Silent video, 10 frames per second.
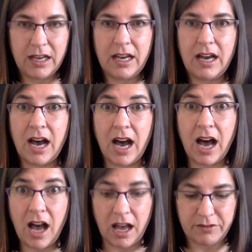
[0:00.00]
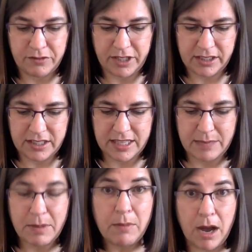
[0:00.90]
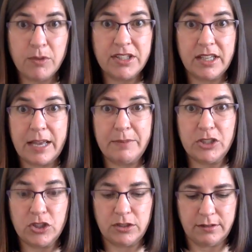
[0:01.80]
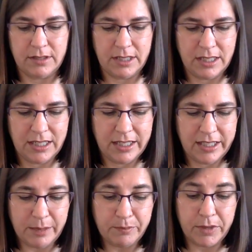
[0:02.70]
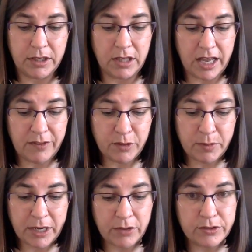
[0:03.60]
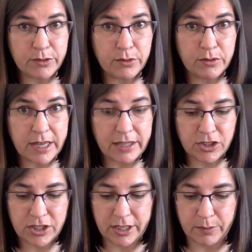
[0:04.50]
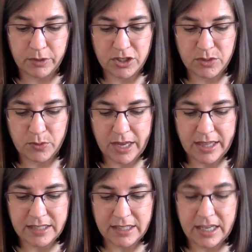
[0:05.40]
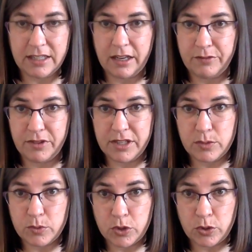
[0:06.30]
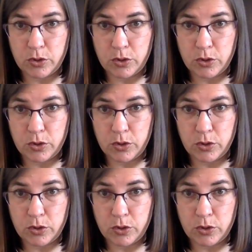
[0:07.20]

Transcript: Aha! Franklin said. My mom was on that mission. Yep, a lot of your parents crewed that ship, which is why they signed on for this return